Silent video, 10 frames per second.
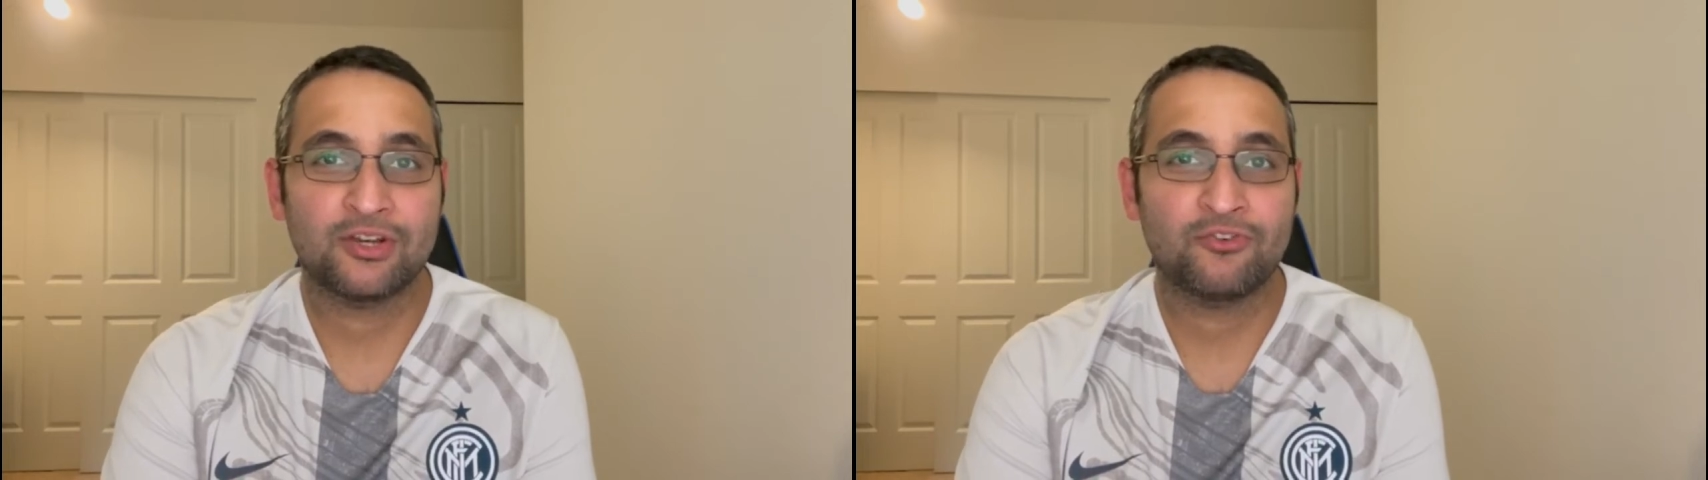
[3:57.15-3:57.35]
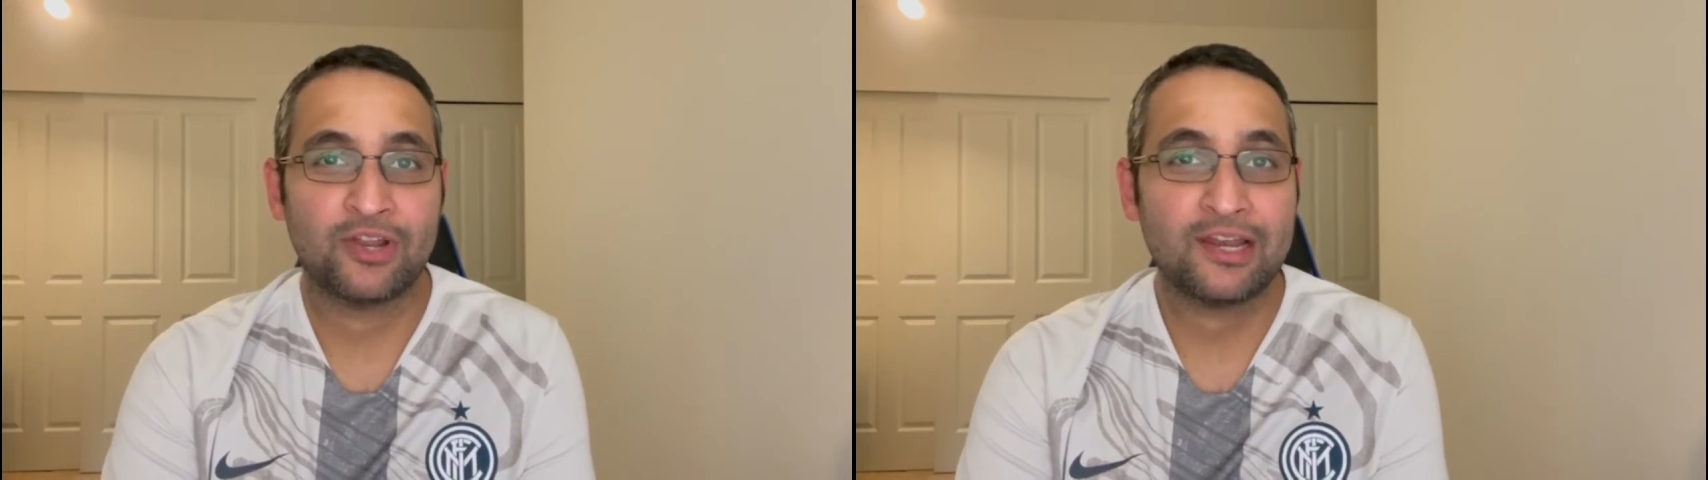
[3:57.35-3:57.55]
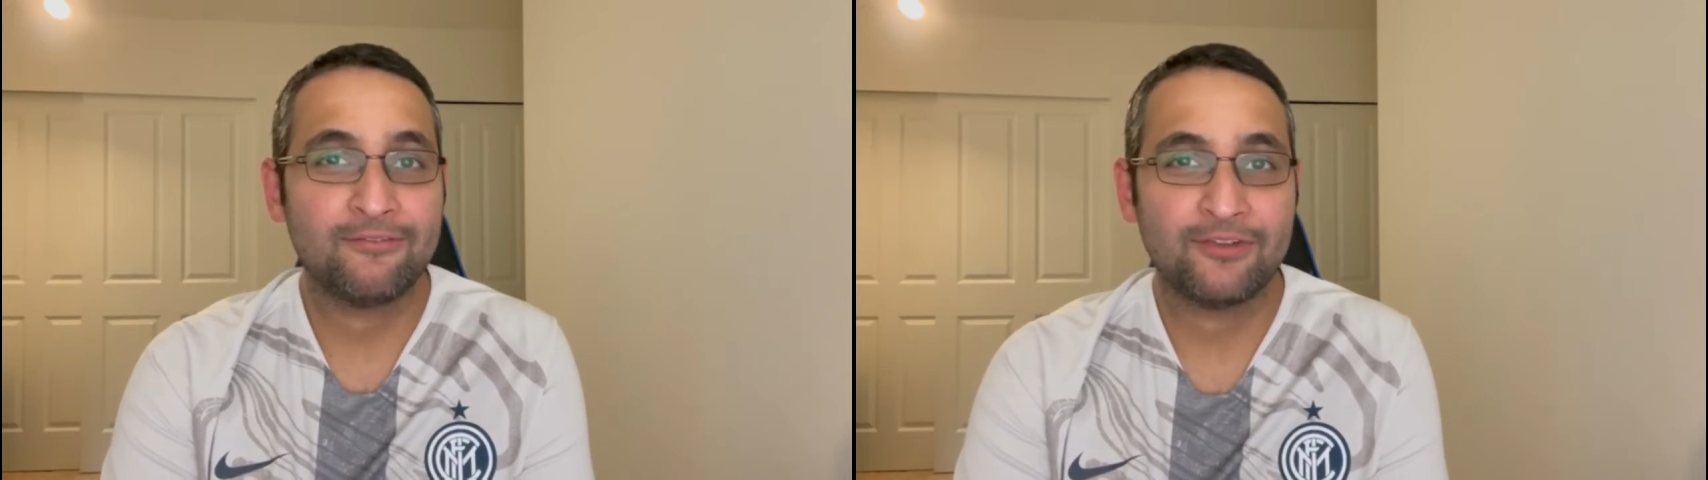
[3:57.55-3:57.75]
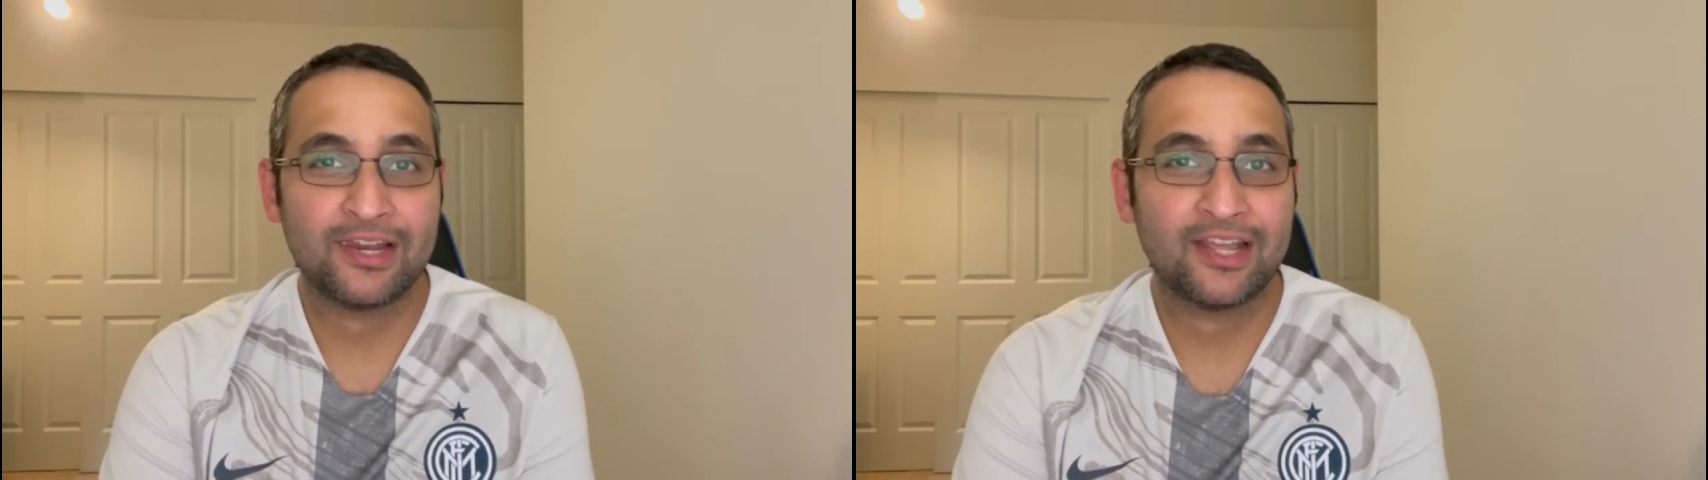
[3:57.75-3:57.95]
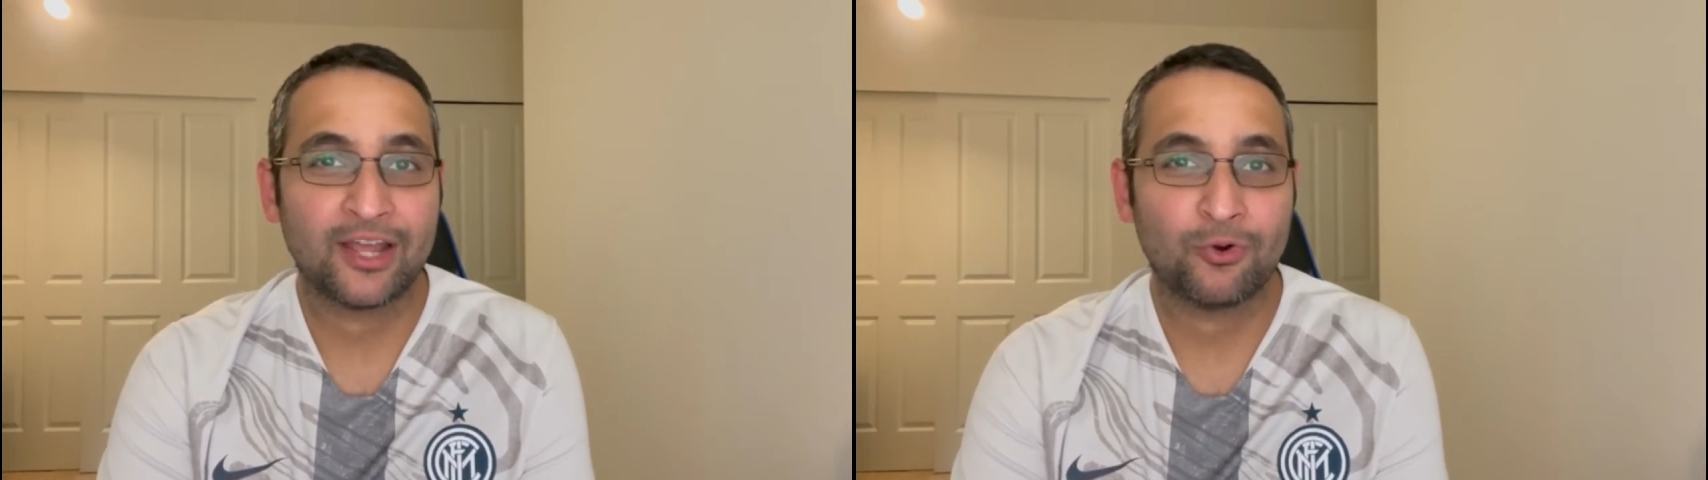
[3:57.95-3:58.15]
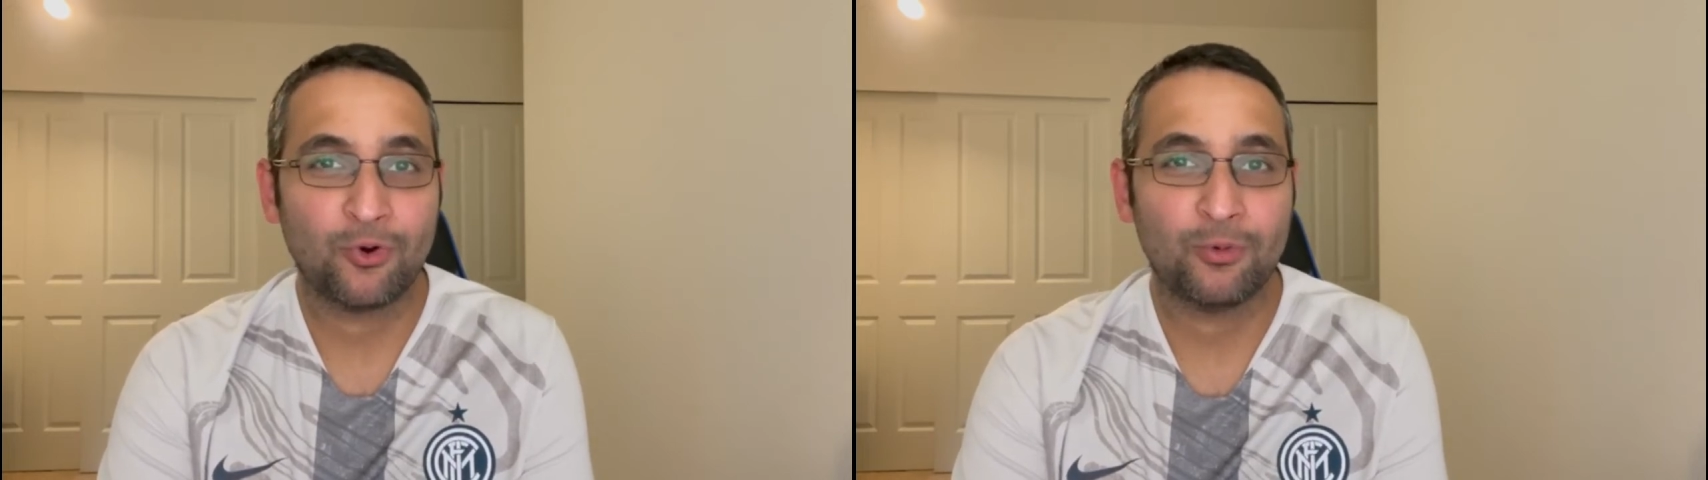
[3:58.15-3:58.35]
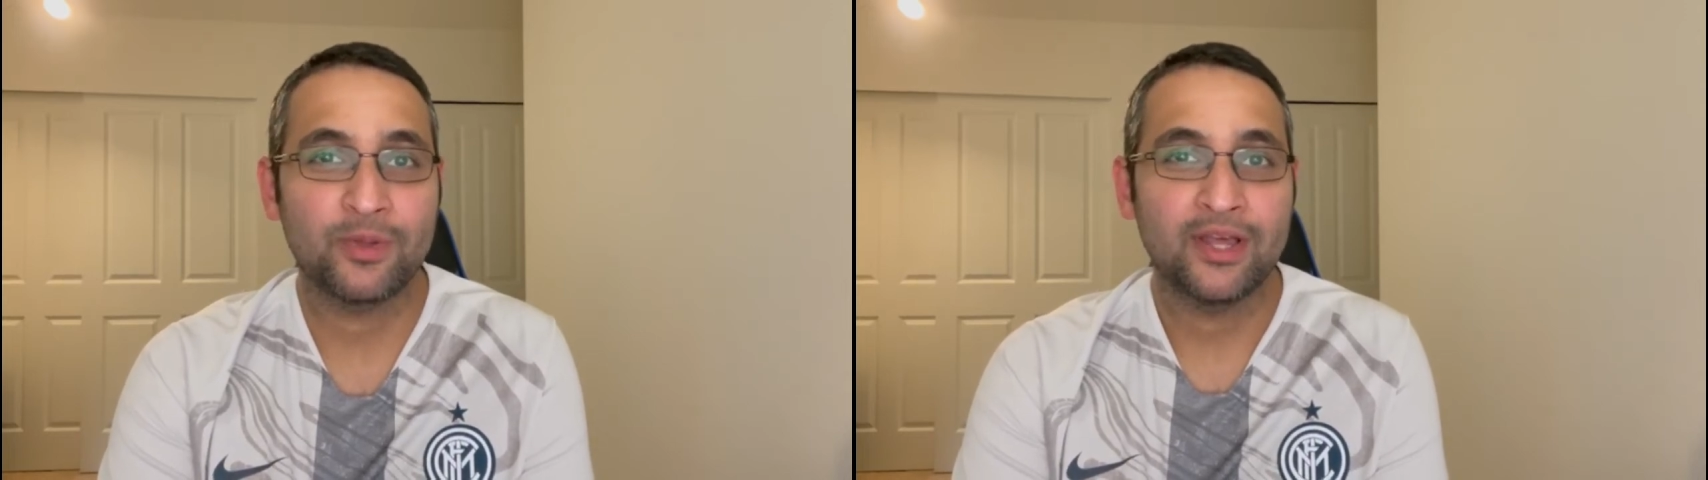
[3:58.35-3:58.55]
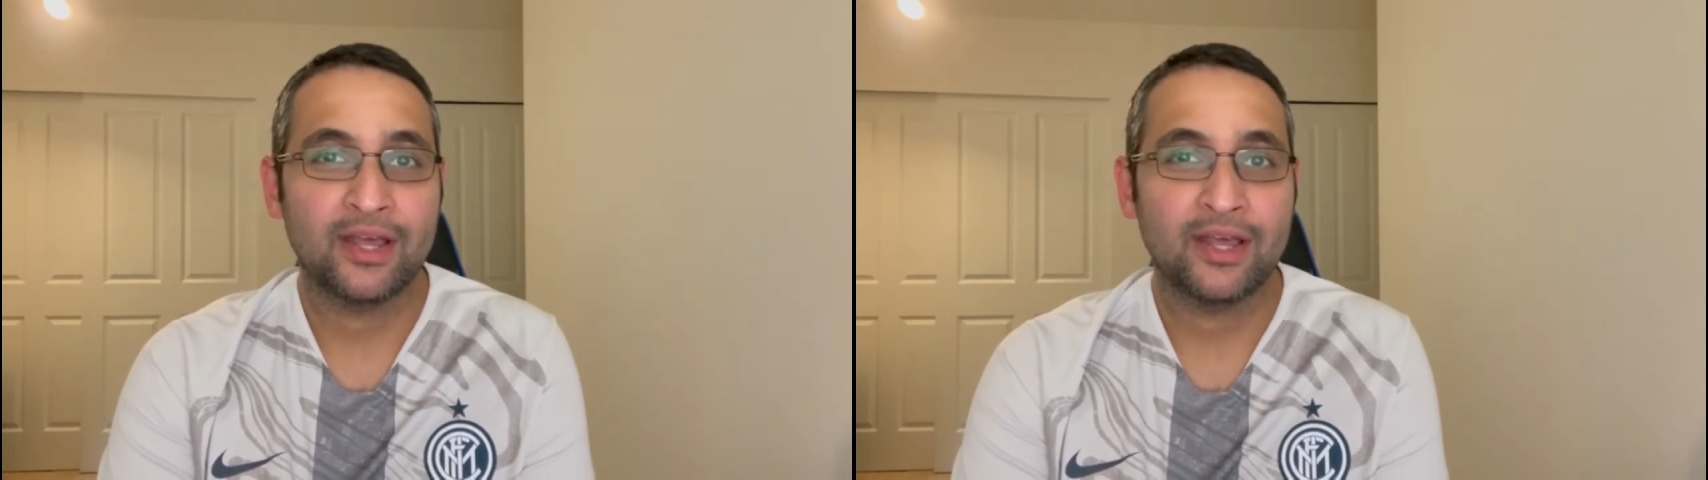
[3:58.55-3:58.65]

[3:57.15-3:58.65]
really feeling at home